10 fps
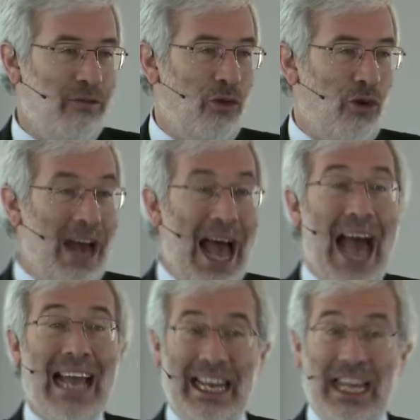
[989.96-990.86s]
for
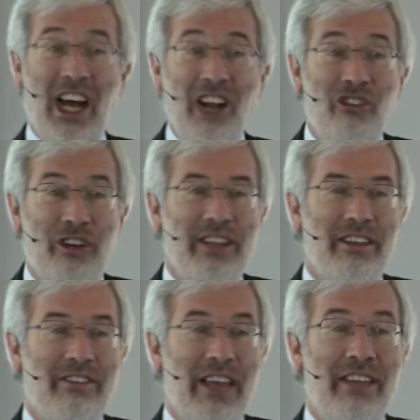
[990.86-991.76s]
agriculture in
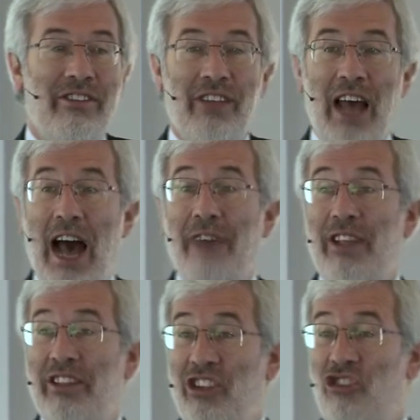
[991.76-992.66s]
the sense of
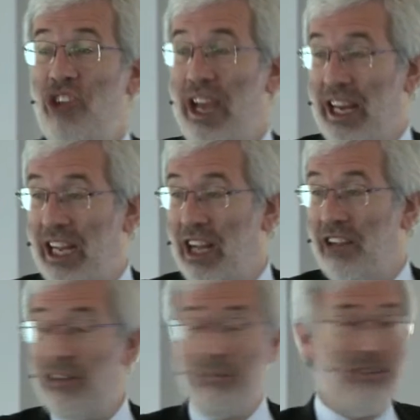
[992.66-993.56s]
the DG
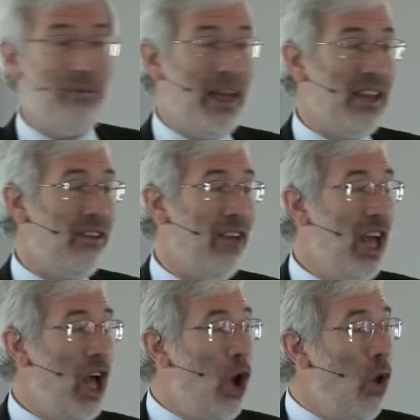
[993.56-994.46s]
Agriculture perspective,
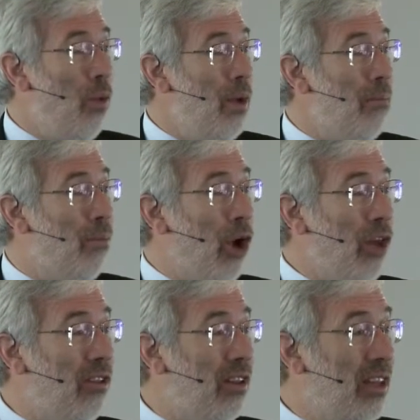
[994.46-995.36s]
we
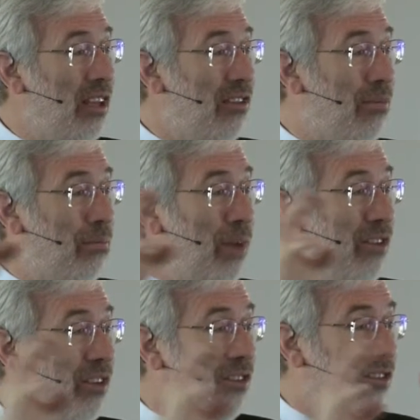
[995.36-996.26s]
brought these
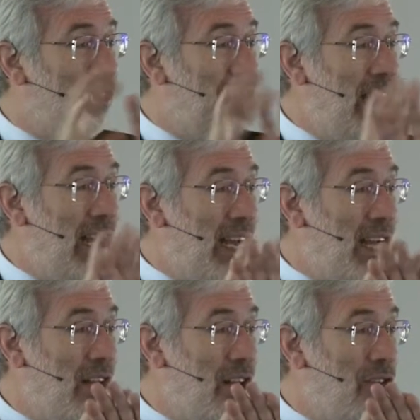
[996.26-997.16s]
budgets
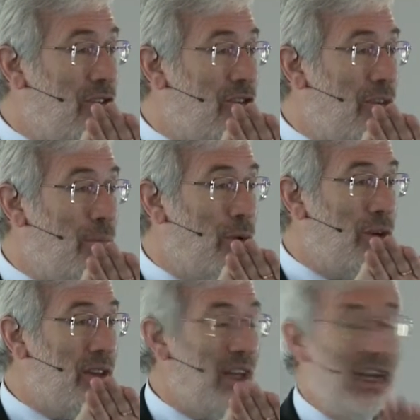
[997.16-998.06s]
together to
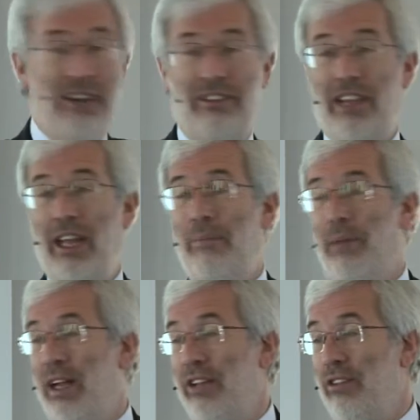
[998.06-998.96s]
support the large-scale
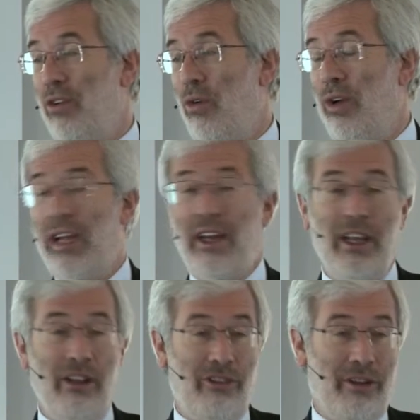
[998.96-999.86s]
pilot on
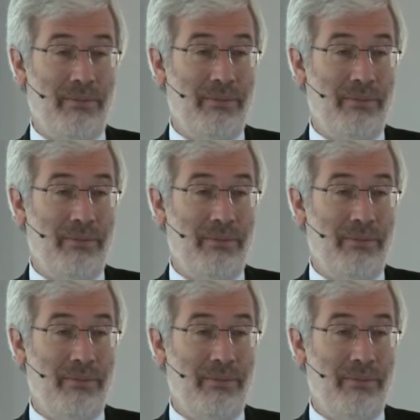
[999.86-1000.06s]
agriculture.